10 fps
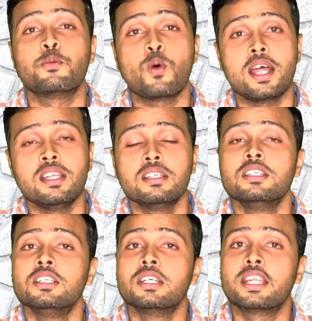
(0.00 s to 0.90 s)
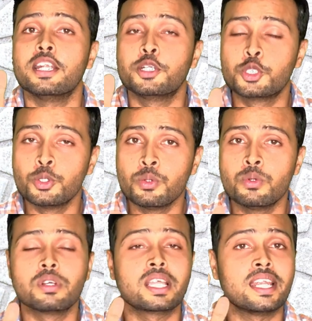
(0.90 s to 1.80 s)
1, grade
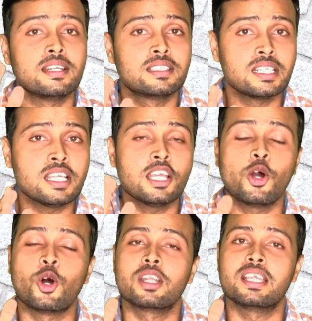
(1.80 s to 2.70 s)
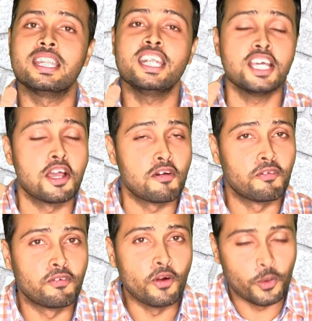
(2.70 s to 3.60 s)
2, grade 3 or grade
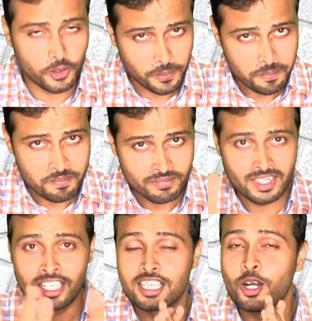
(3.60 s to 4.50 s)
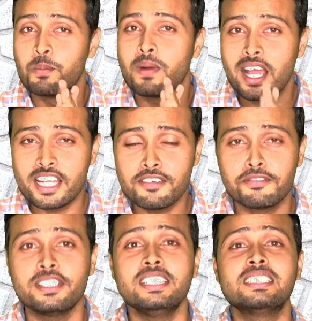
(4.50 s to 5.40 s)
4. Now my dear
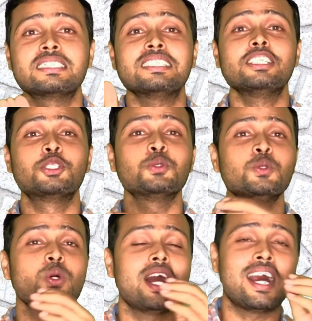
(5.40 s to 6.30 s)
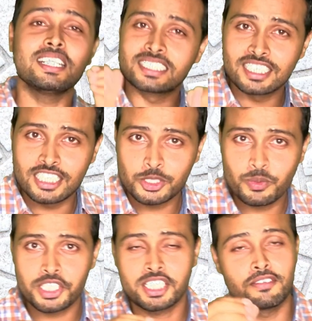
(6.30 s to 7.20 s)
friends, to answer this
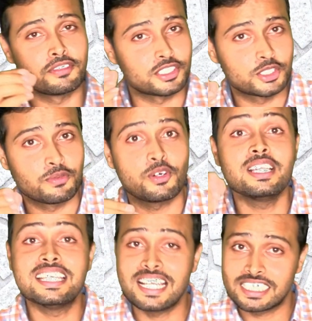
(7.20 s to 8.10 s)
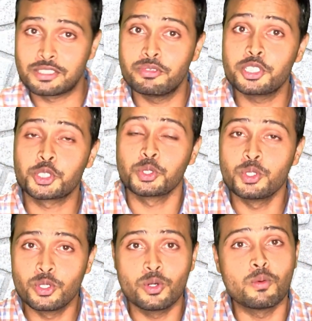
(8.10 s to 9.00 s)
question, first of all, yes, we should know